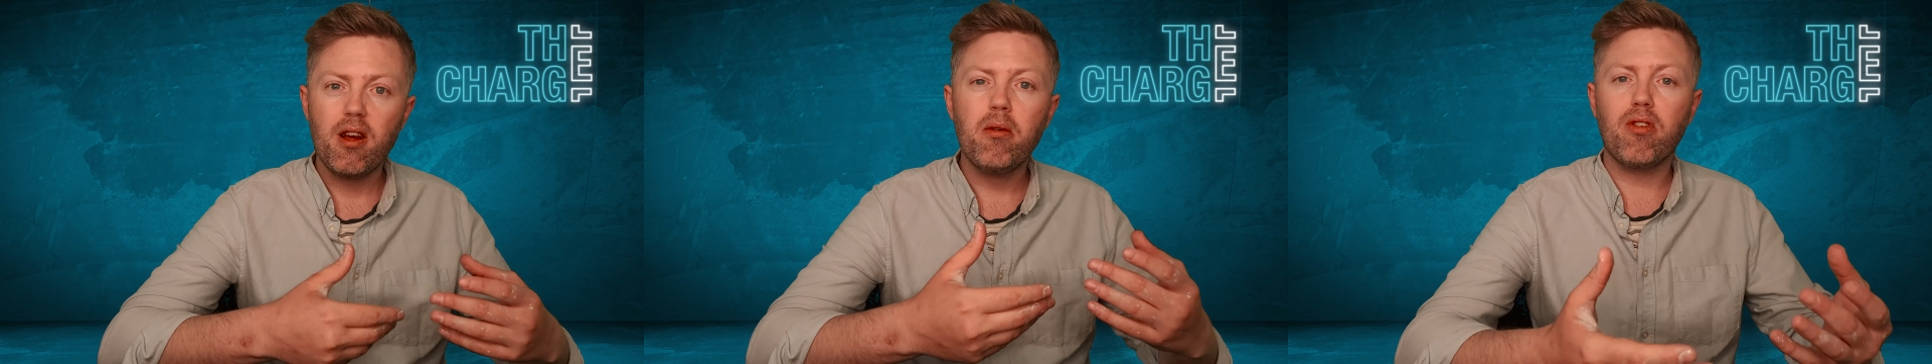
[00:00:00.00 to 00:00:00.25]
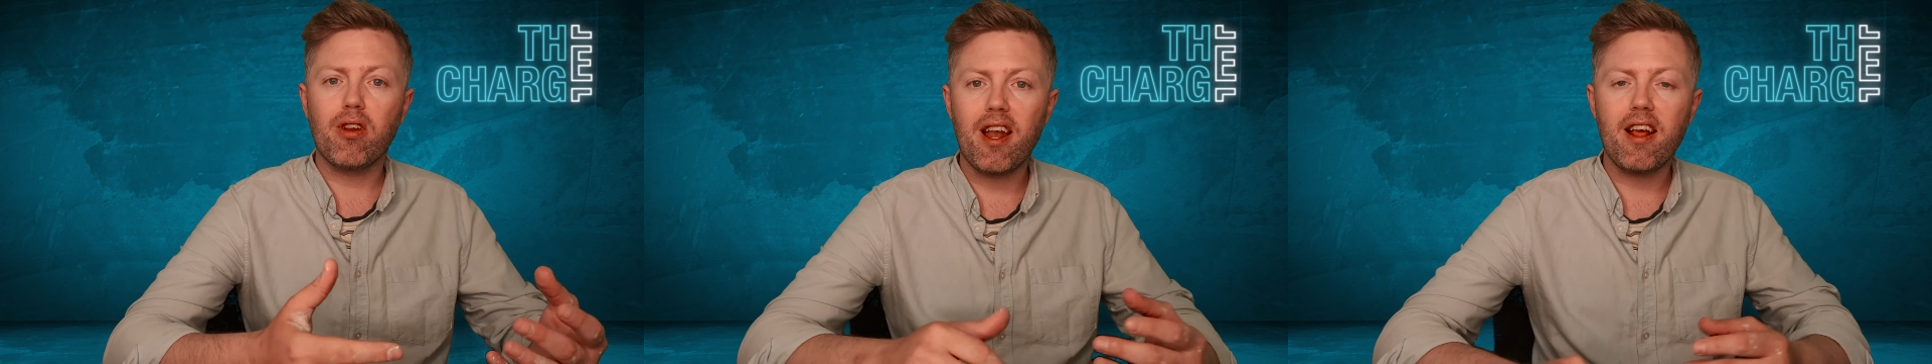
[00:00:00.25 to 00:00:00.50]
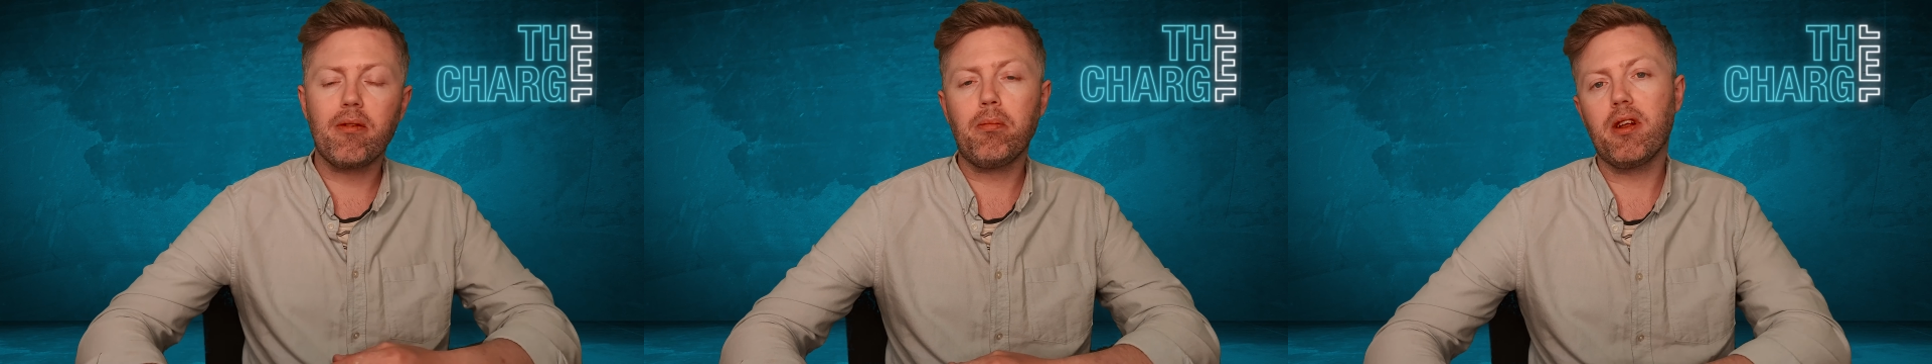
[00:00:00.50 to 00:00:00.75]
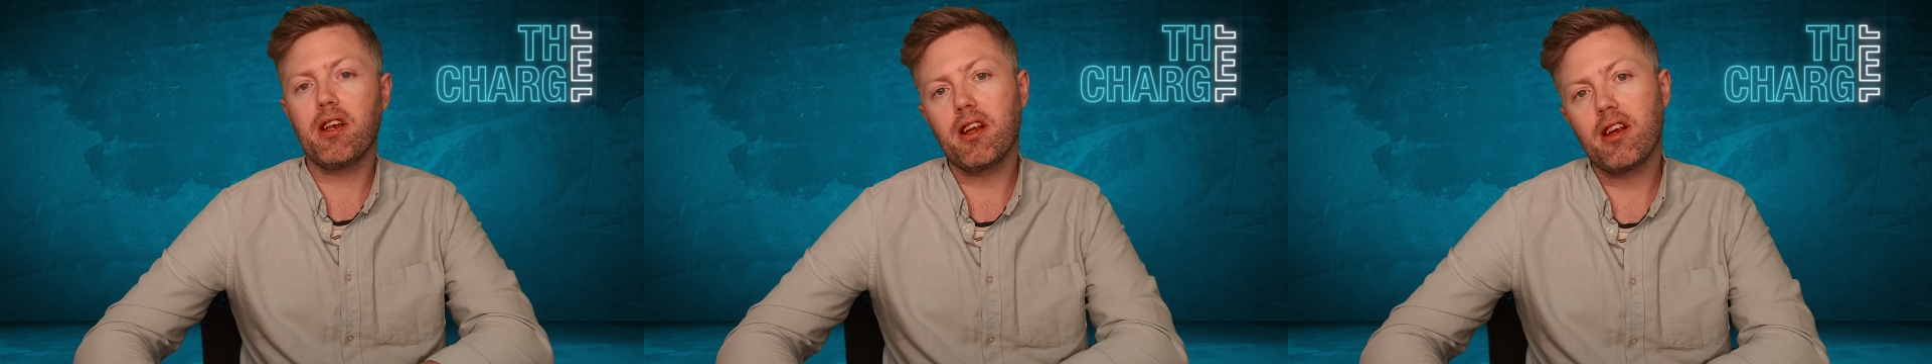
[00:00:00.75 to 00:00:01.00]
for less
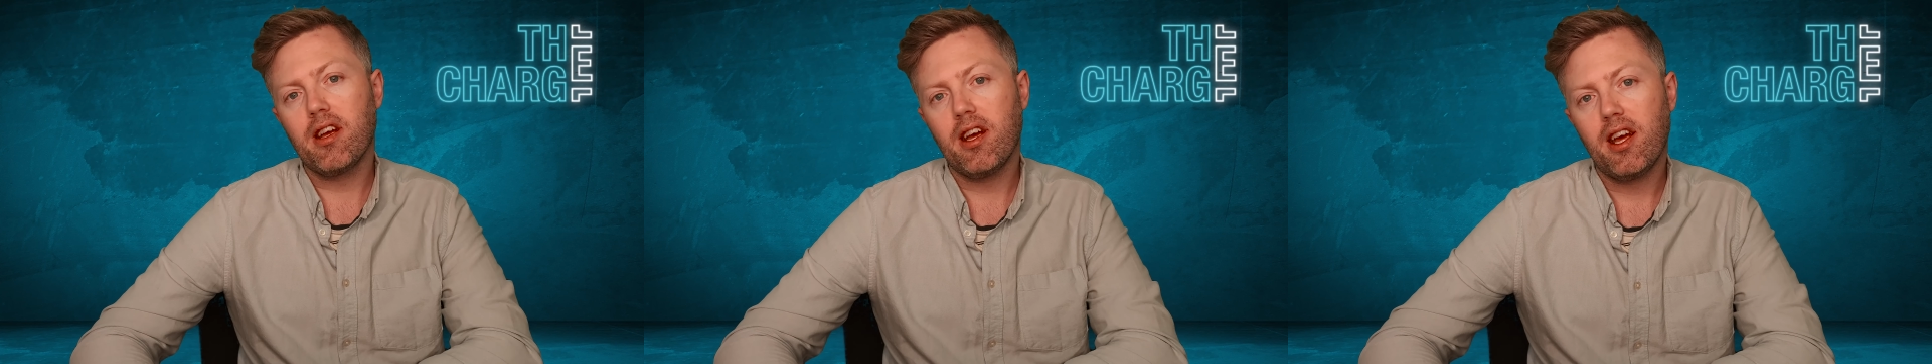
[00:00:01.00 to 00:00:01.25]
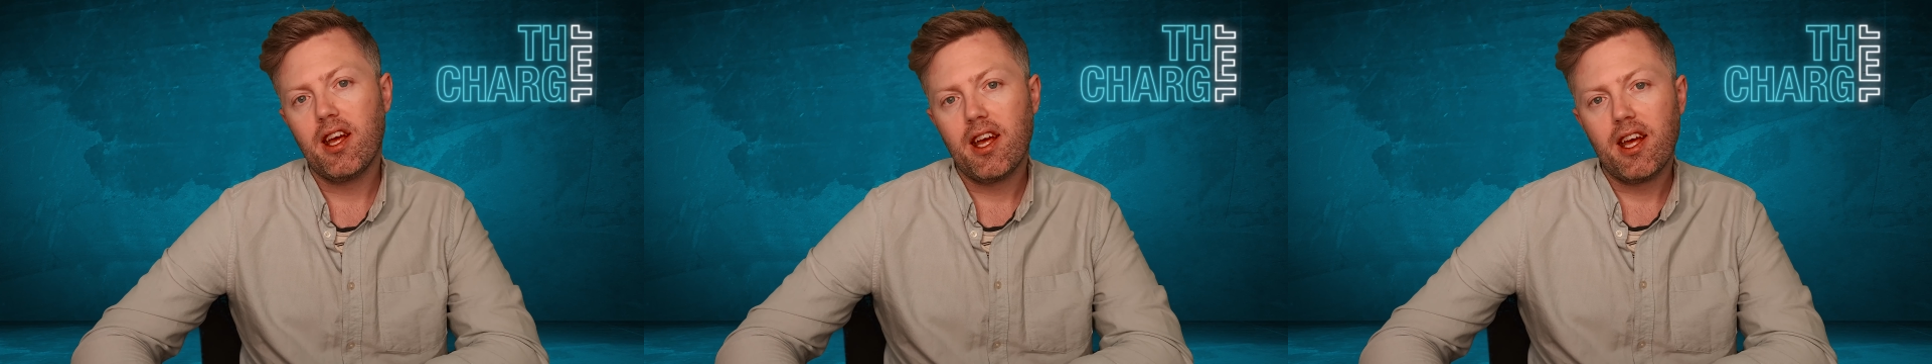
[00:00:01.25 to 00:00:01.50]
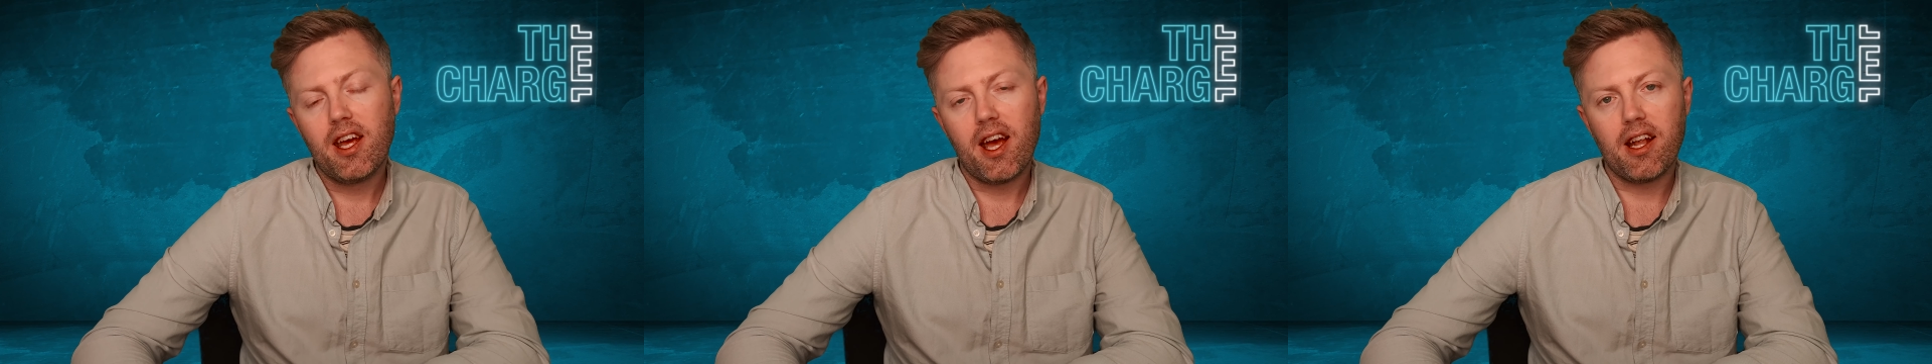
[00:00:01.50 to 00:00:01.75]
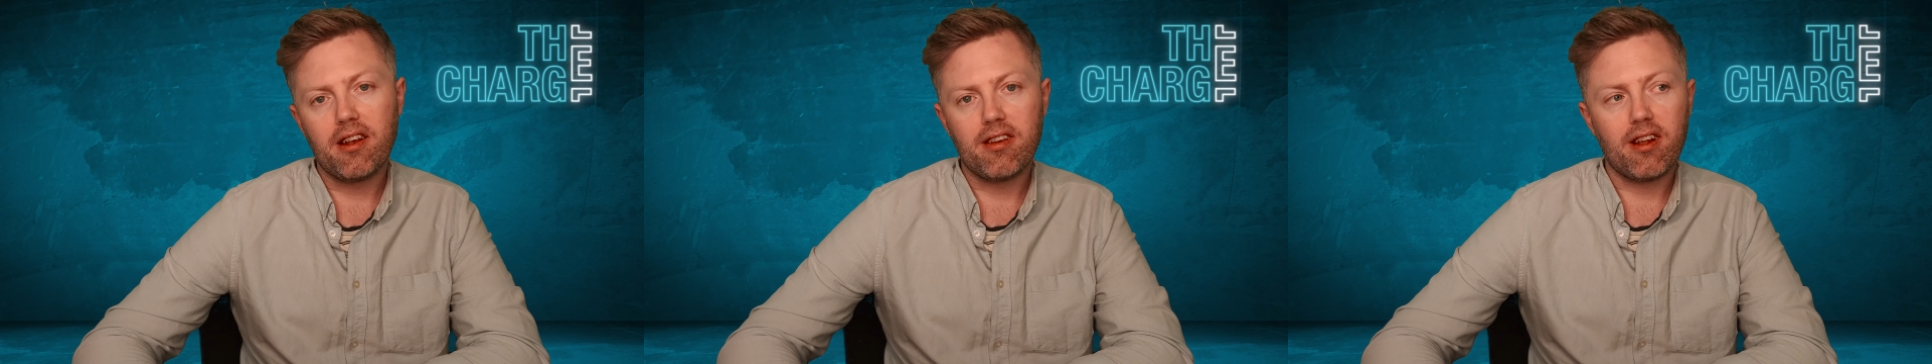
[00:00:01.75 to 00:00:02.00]
money. And